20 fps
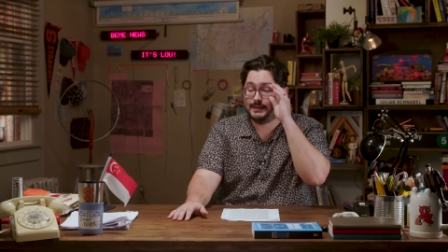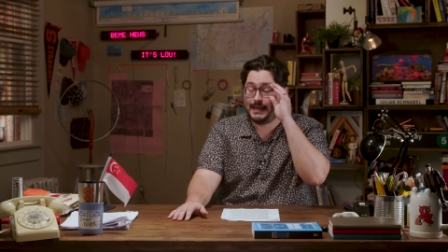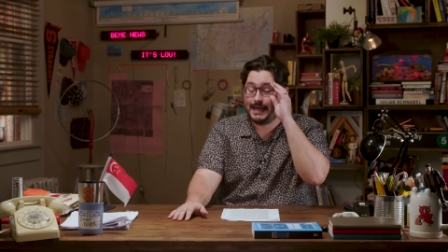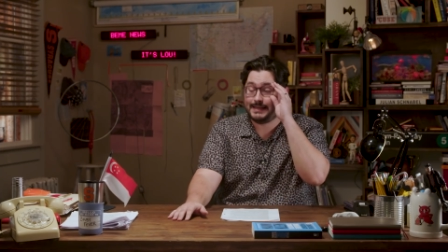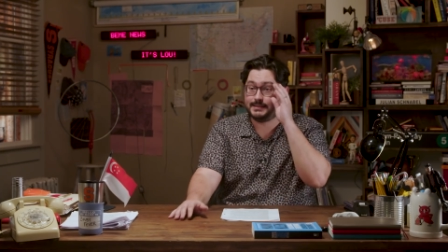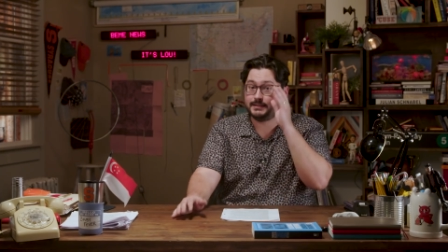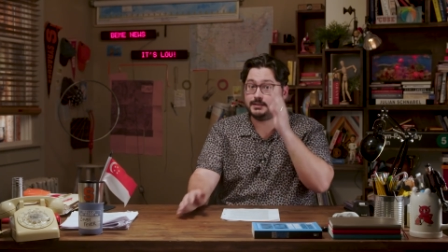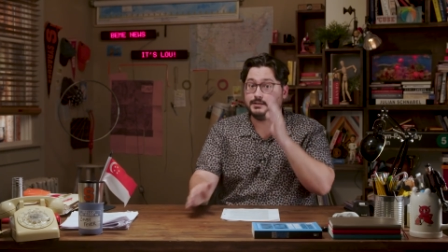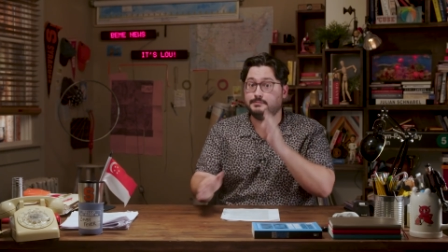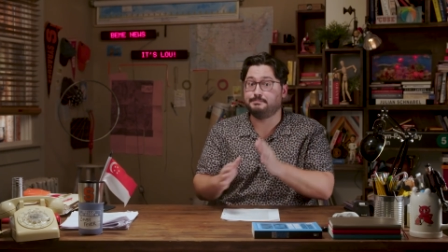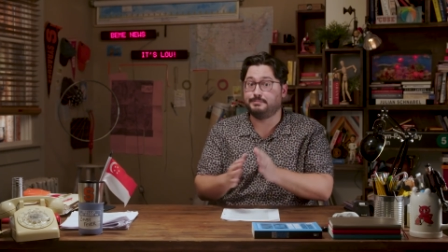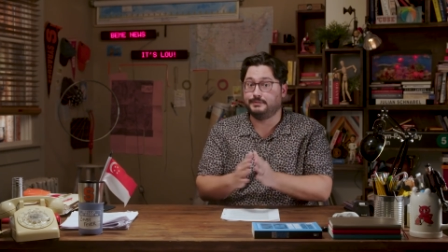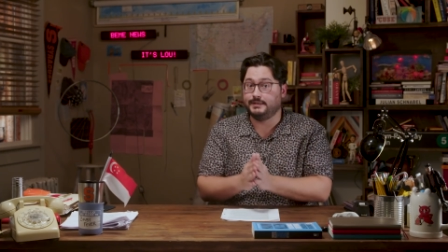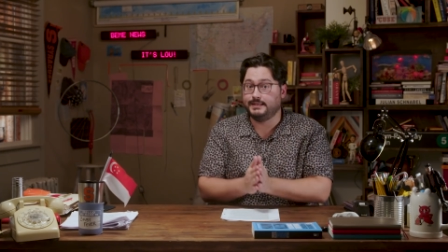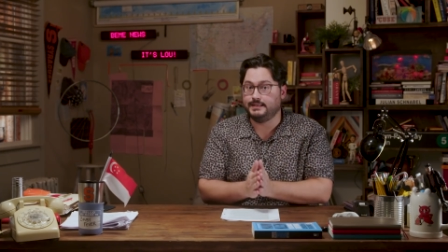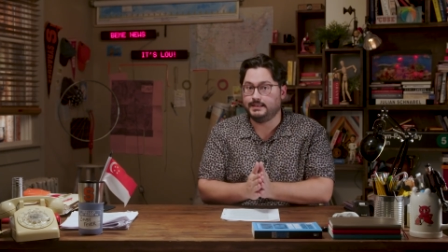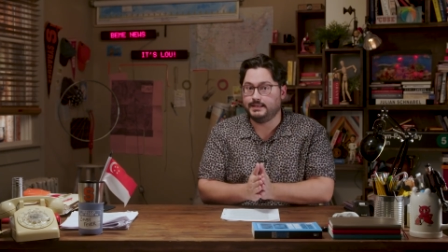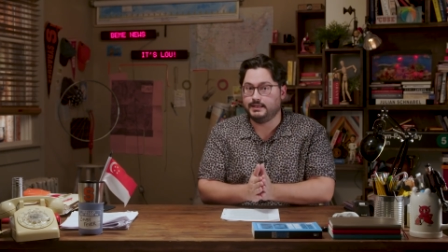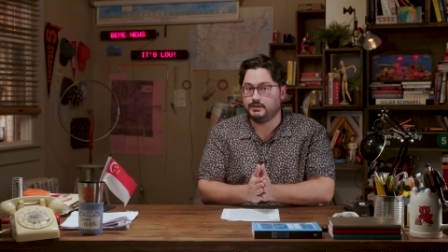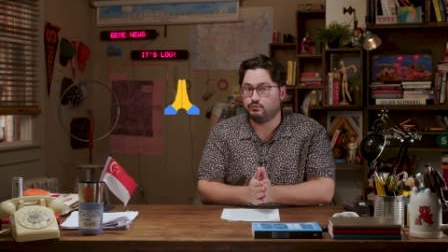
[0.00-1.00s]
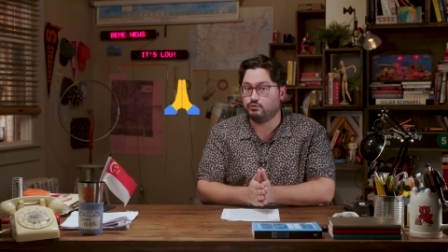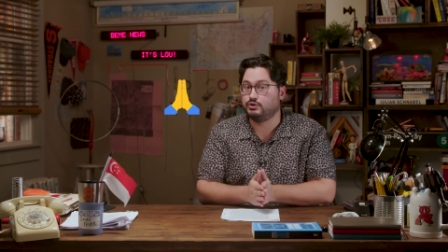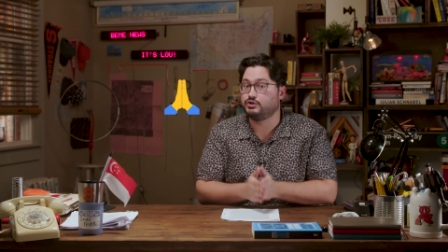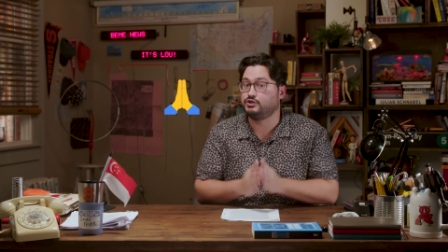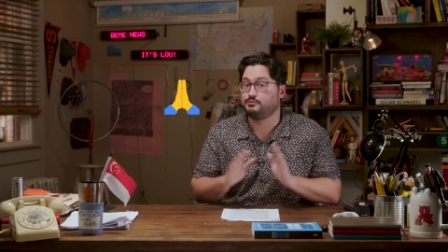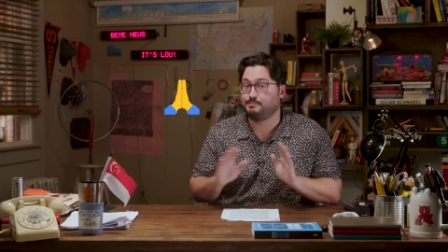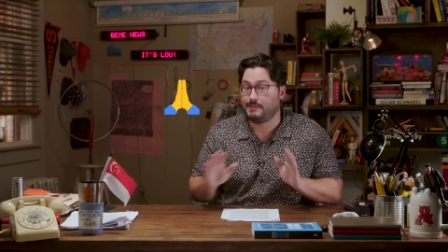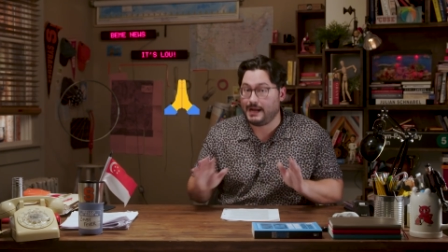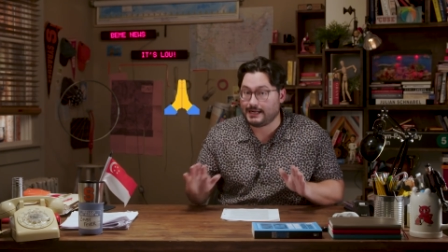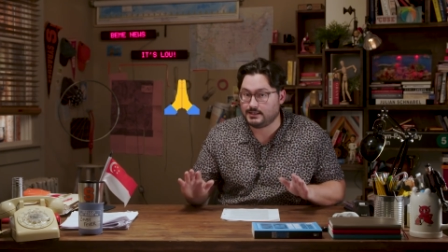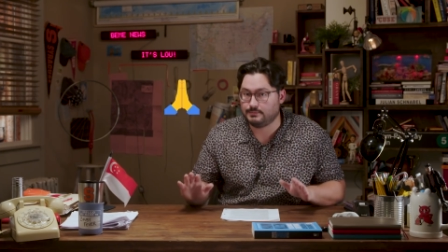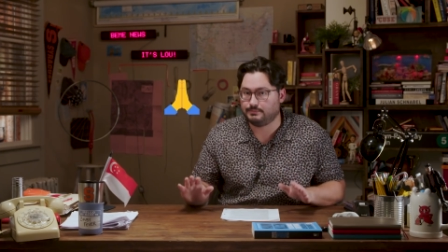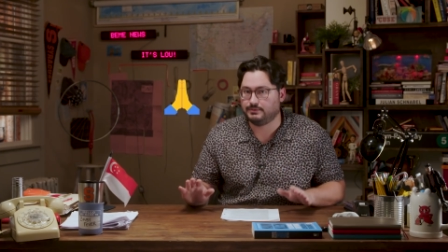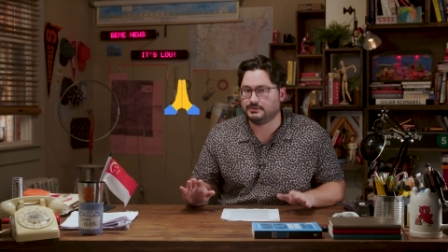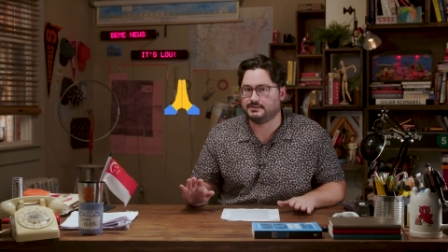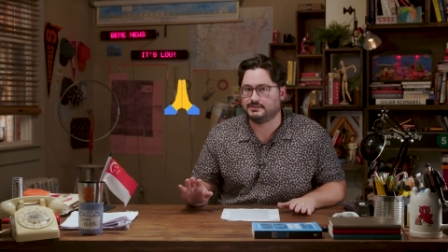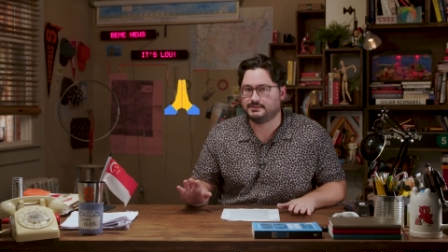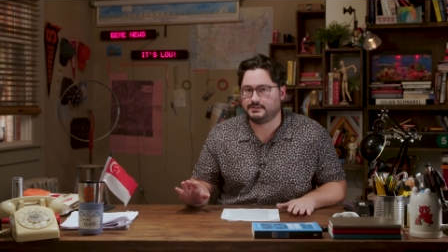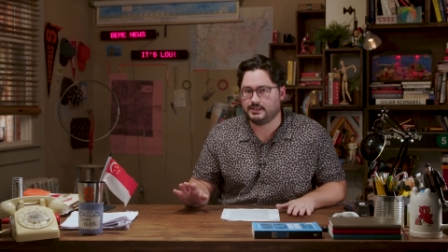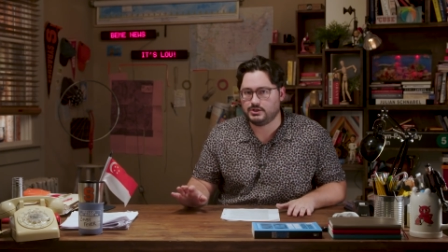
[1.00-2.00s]
that's a completely respectable
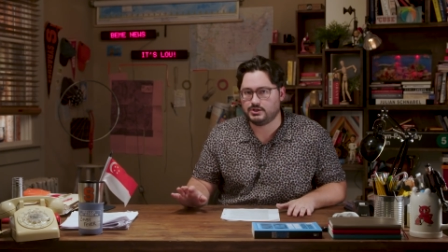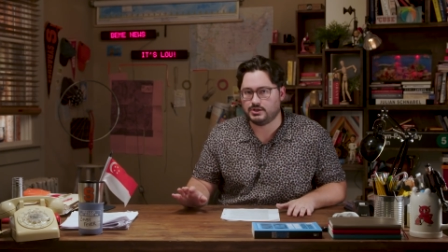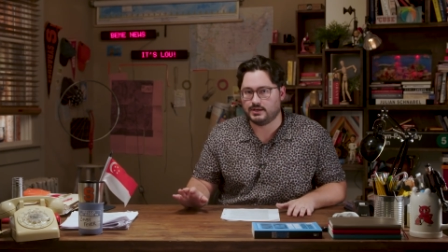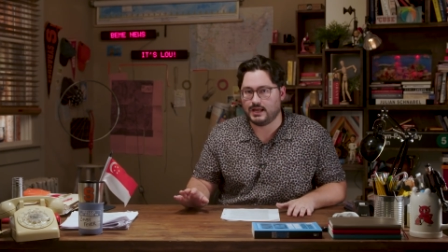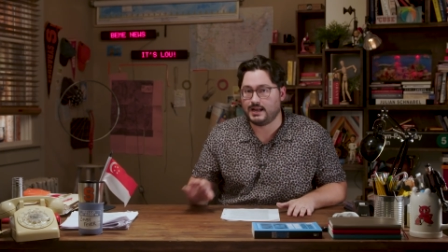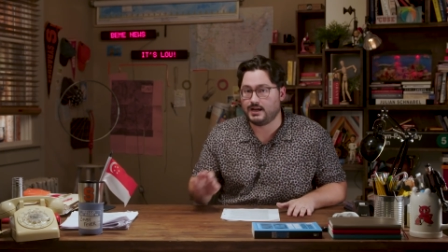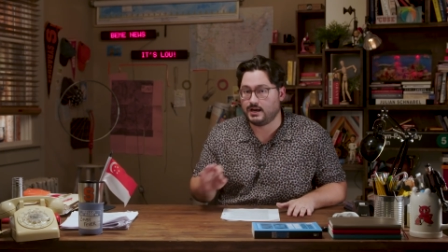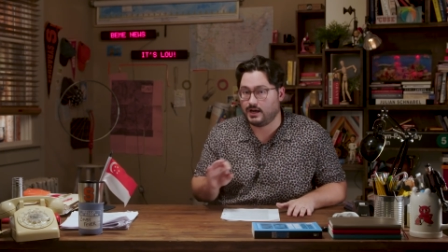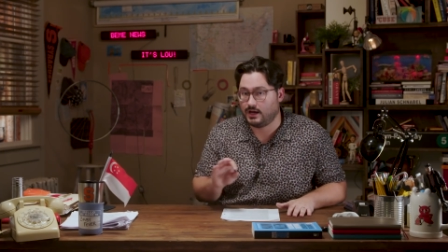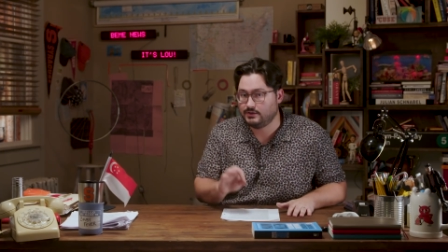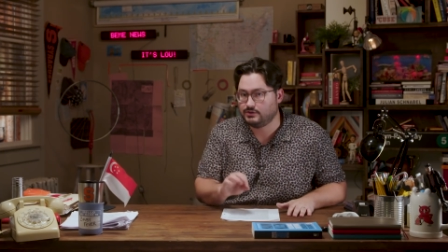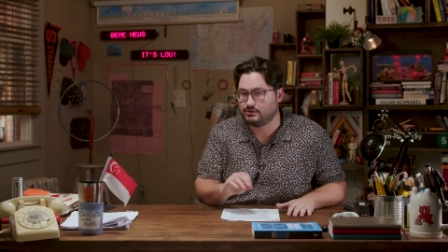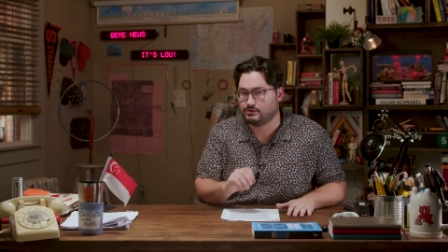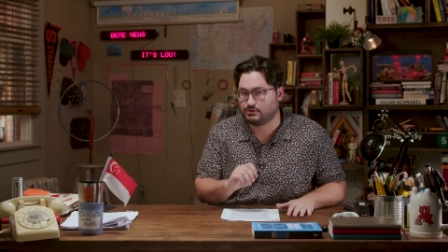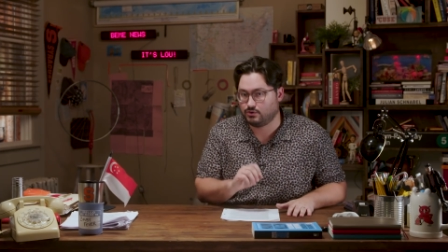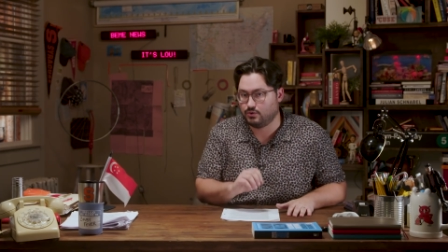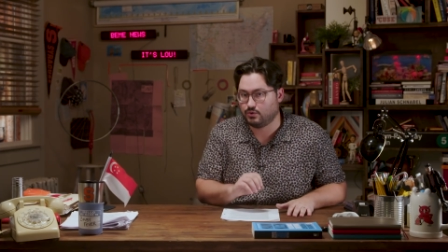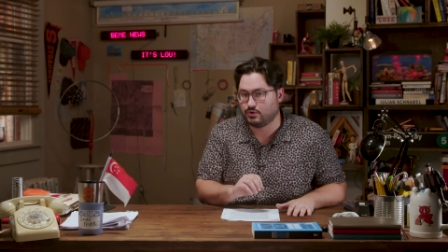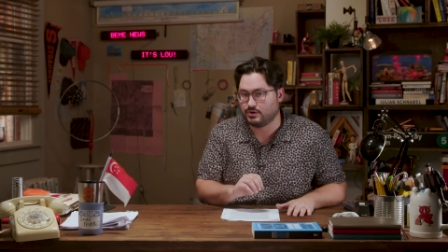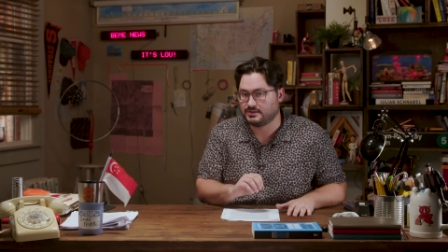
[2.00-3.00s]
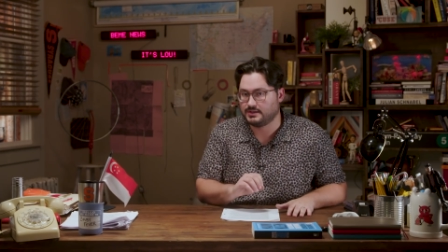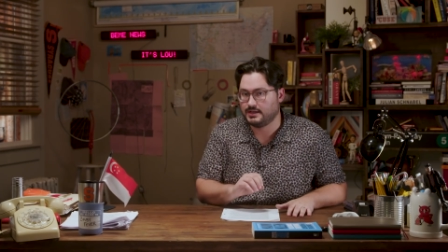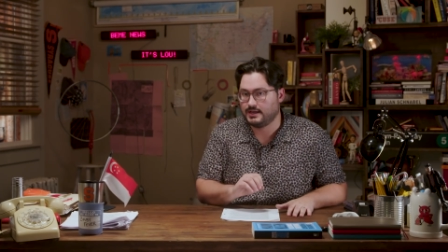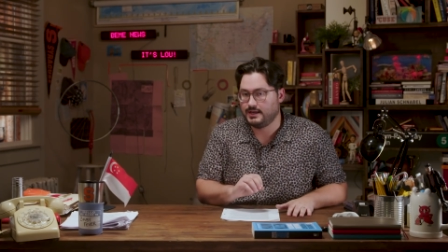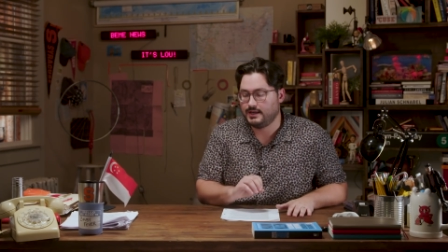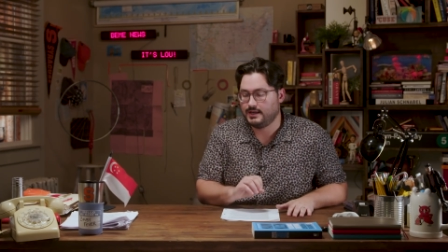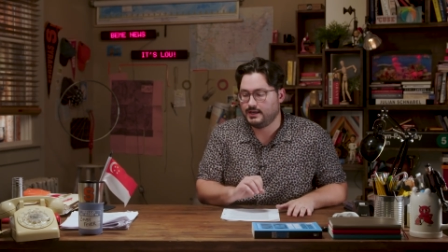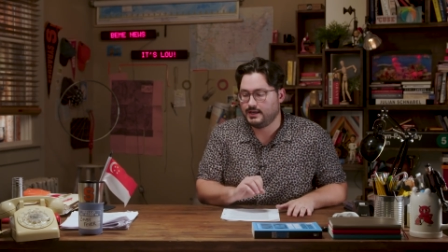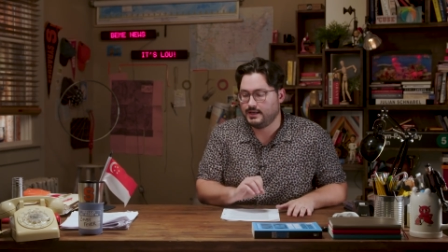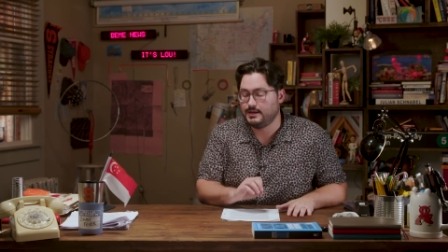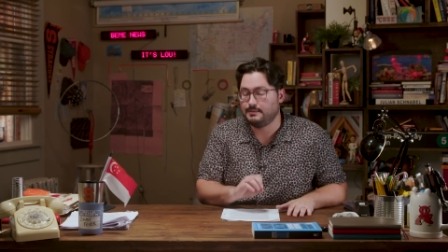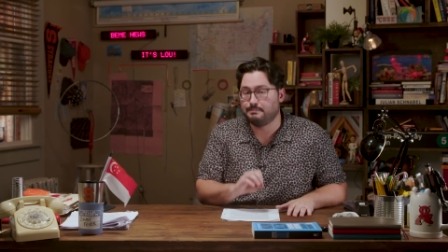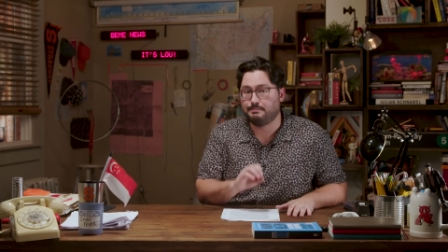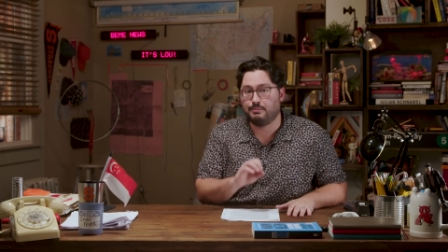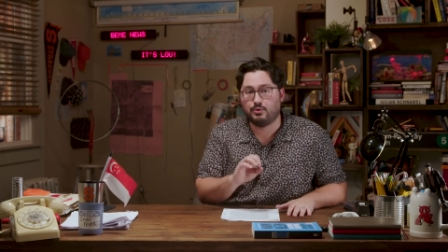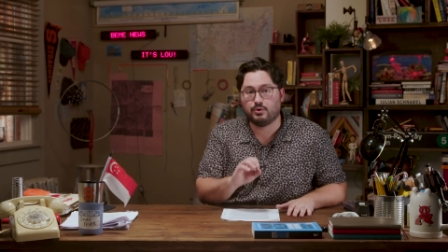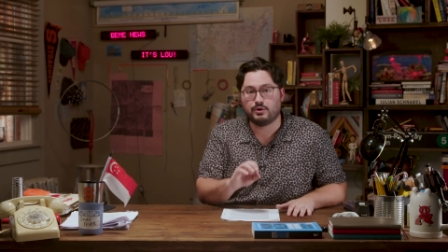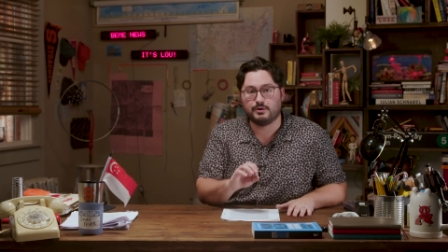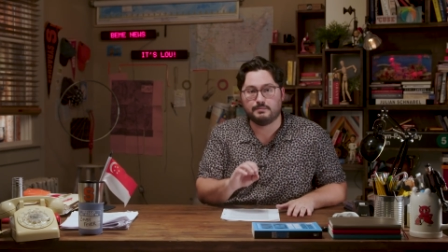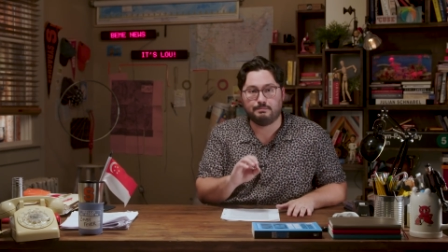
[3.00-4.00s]
decision, and it underscores an
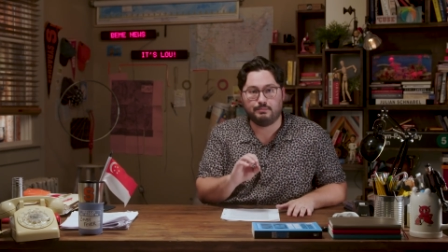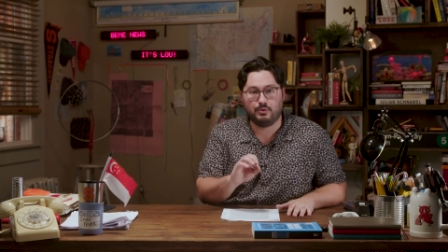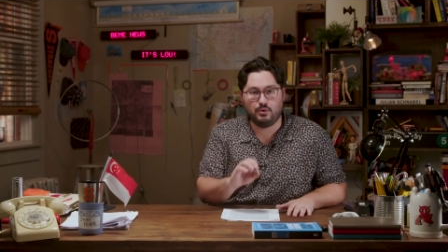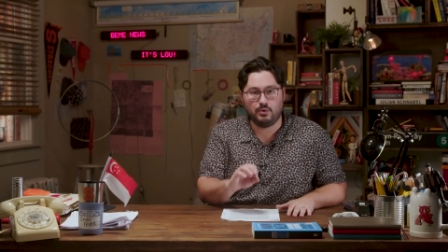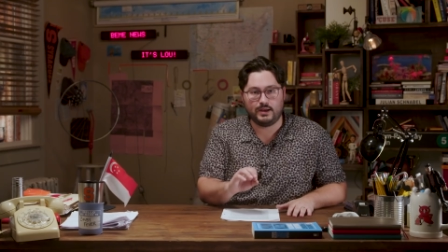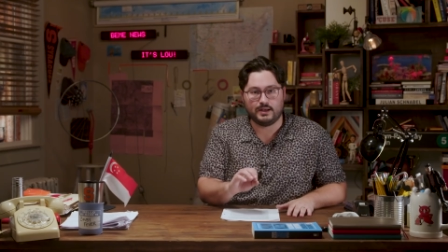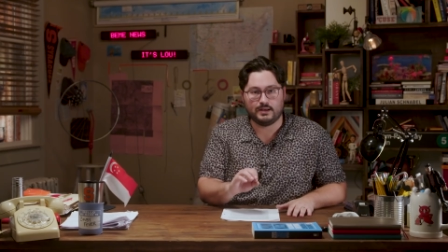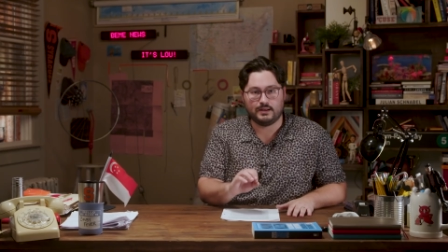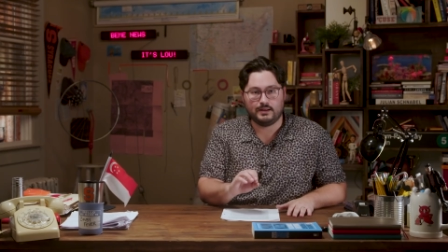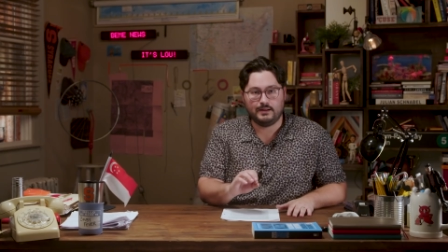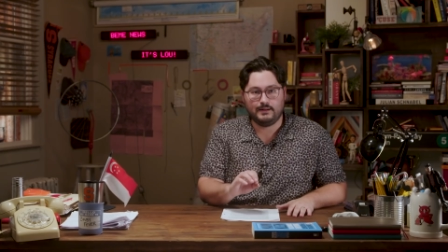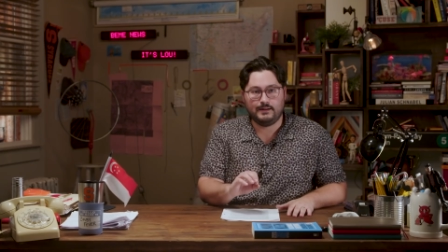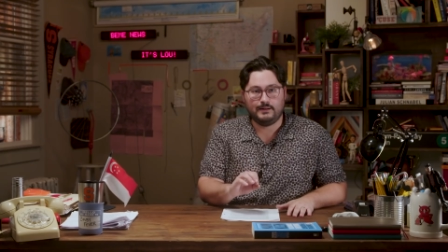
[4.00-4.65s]
important point.